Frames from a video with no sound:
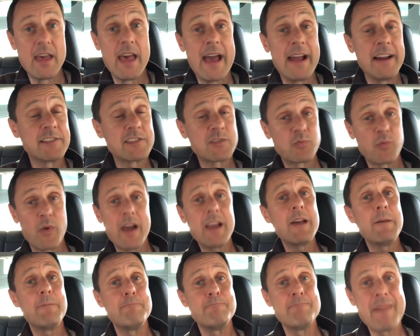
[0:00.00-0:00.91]
and it's
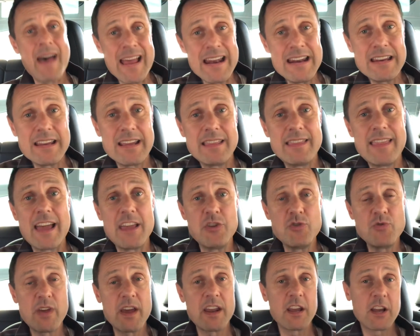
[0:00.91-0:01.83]
recommended that
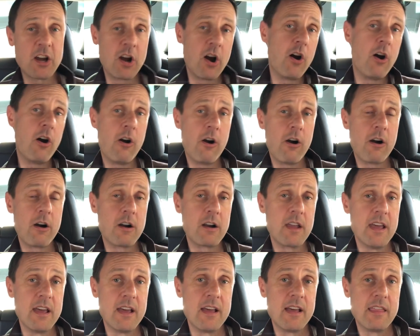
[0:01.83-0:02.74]
you get a
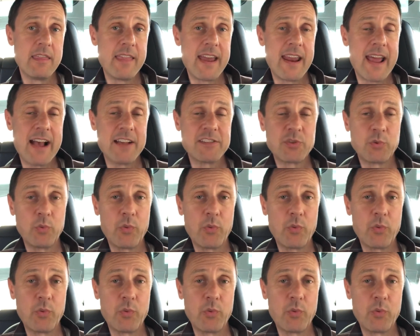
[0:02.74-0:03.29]
card that has a